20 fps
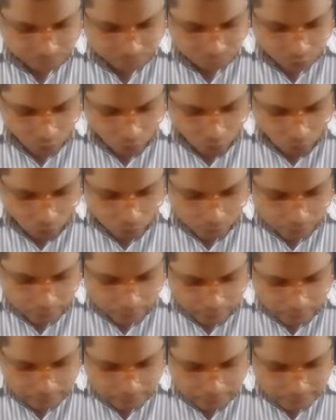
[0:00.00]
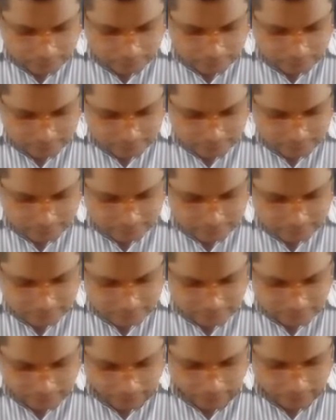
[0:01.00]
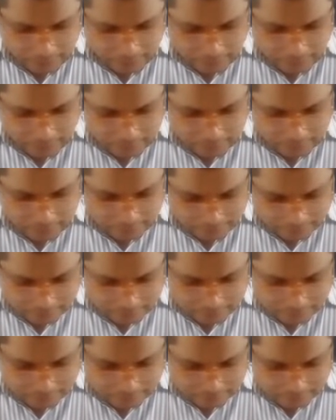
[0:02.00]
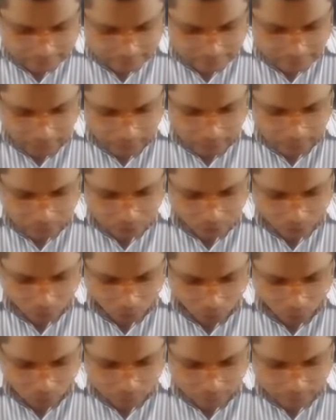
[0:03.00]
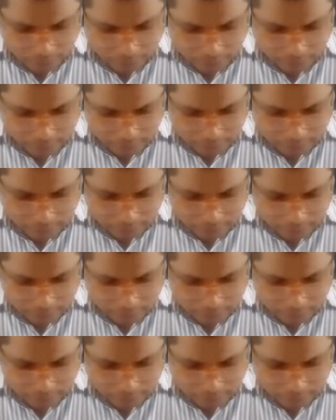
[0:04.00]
Or Gandhiji signed it and wrote that